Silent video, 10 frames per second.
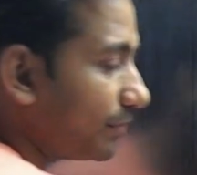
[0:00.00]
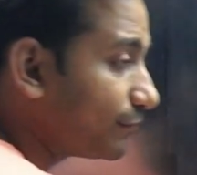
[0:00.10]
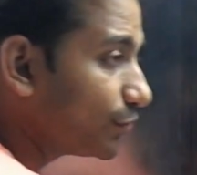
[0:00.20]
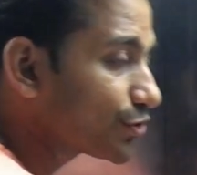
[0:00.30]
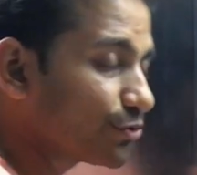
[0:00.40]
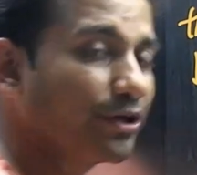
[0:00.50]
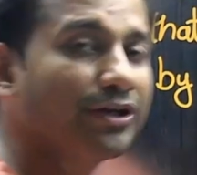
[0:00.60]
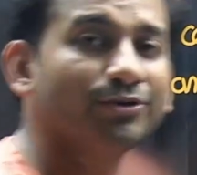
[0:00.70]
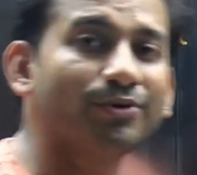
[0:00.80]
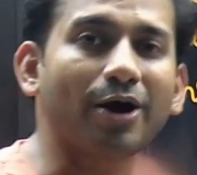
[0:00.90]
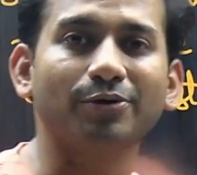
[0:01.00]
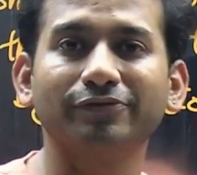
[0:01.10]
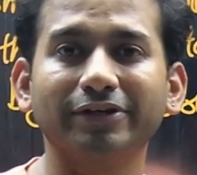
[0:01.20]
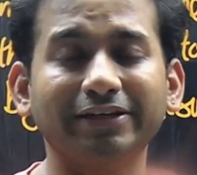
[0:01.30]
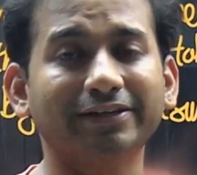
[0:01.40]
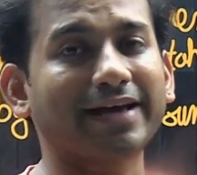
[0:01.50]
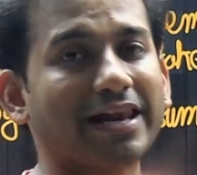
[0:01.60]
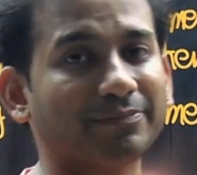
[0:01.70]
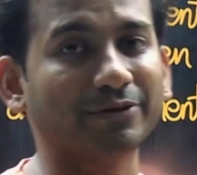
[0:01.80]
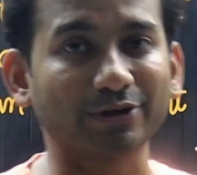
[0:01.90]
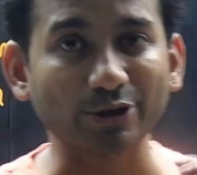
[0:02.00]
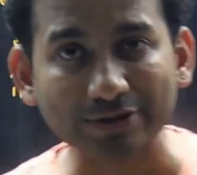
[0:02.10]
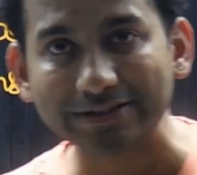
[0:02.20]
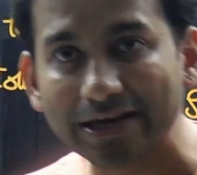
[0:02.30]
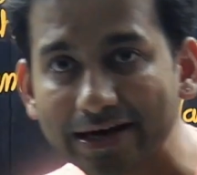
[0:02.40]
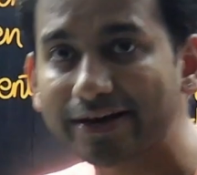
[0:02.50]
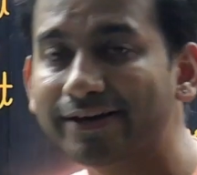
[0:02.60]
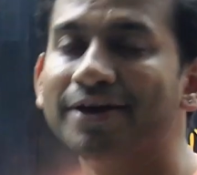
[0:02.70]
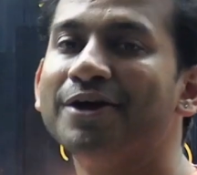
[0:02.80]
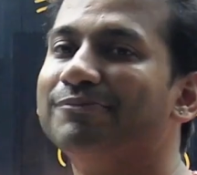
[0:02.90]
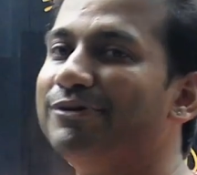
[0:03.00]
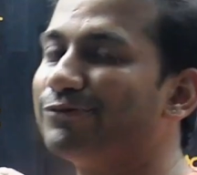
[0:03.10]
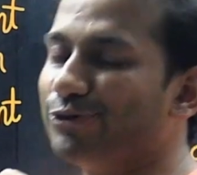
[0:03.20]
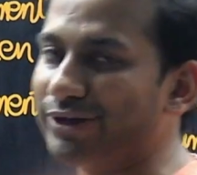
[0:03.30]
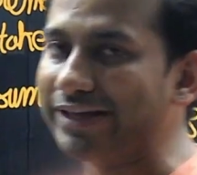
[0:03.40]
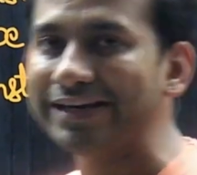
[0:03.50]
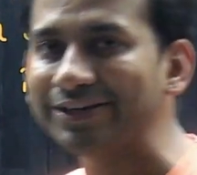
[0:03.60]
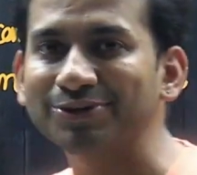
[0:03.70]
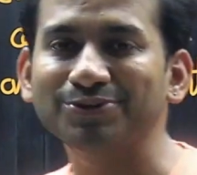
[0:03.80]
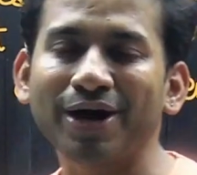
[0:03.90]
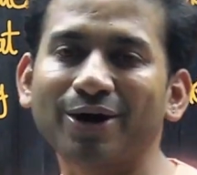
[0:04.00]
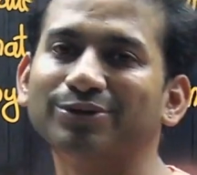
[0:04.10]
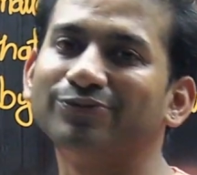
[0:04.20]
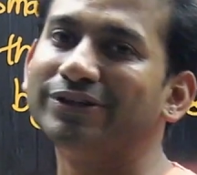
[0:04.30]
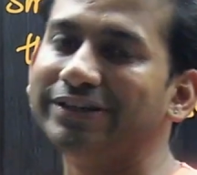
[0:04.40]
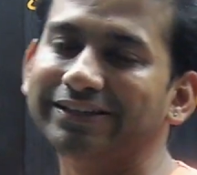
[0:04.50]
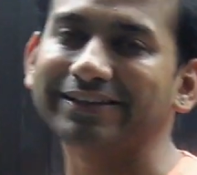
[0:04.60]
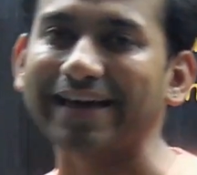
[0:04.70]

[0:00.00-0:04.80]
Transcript: Before showing you how a vernier caliper looks like, before telling you how the vernier